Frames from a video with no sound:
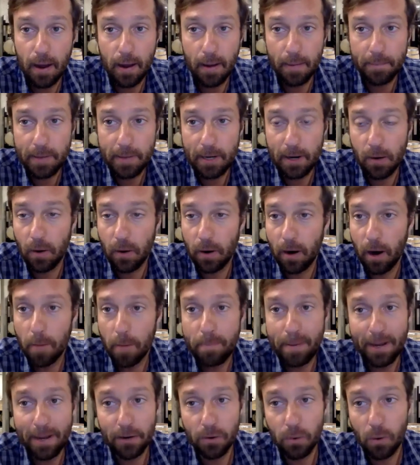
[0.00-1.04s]
You know, our
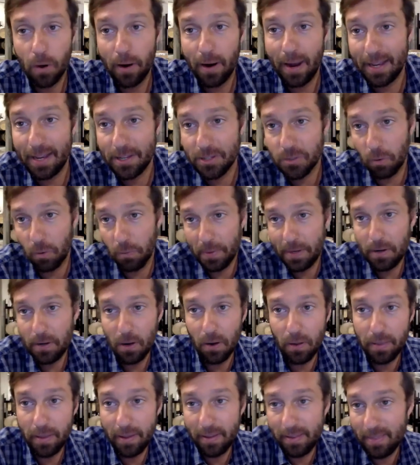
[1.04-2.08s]
Pinot Noir has what we call
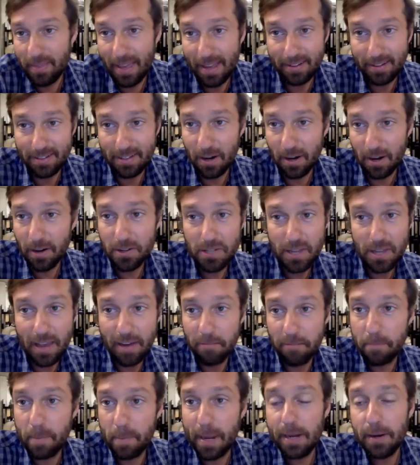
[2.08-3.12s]
that dark side of
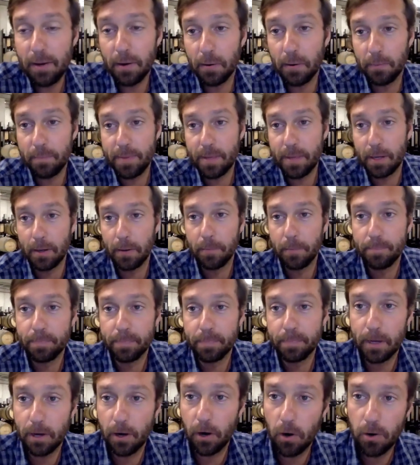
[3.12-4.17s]
Pinot, you know,
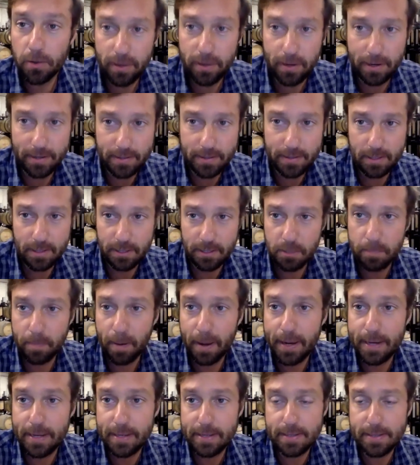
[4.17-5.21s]
the earthiness, the
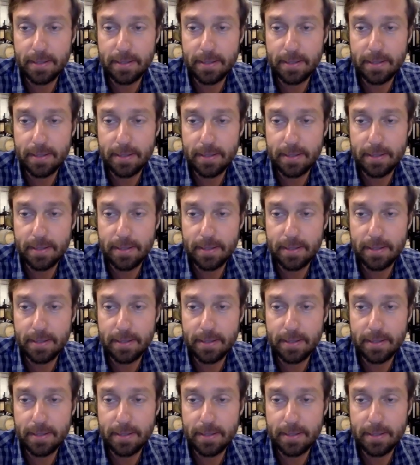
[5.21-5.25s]
spice,